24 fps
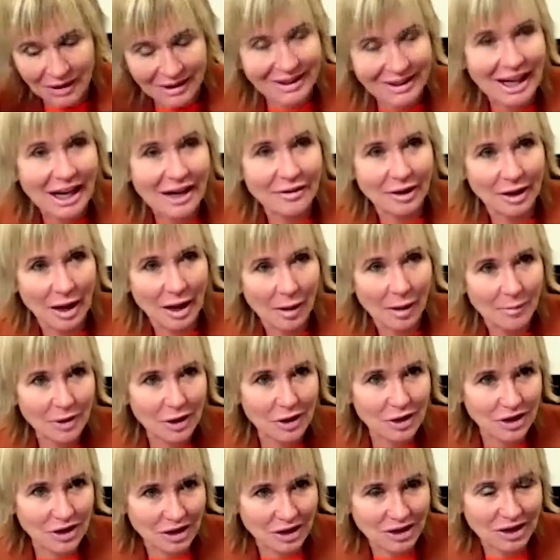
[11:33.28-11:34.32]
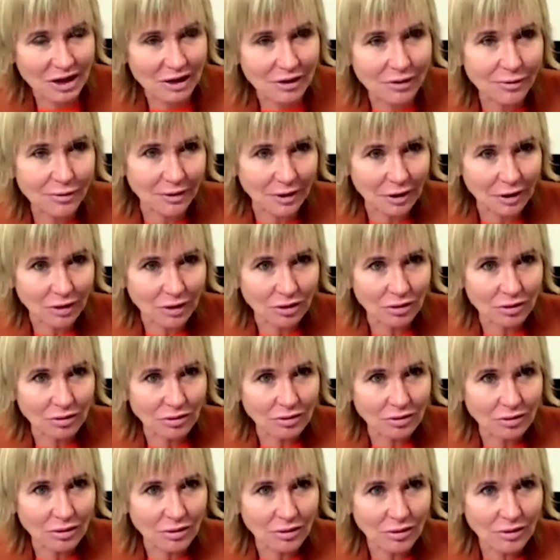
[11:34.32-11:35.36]
gave it up because it did feel
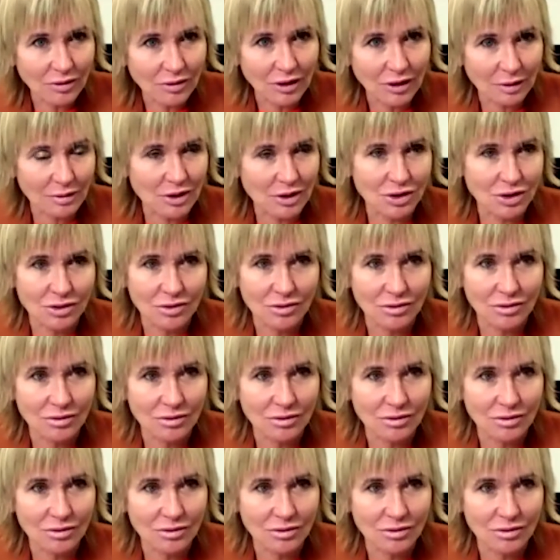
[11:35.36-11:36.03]
there was